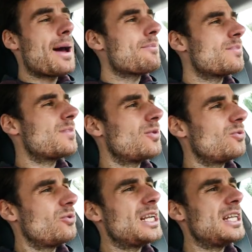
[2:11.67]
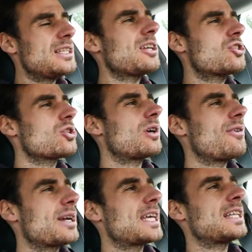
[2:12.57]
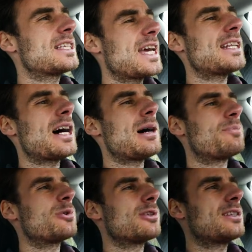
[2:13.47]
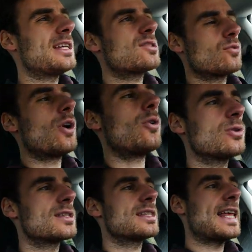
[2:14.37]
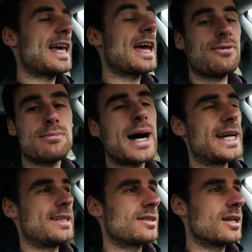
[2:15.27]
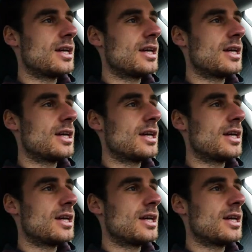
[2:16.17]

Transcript: I'm really not sure if I can get up this road that I have in mind.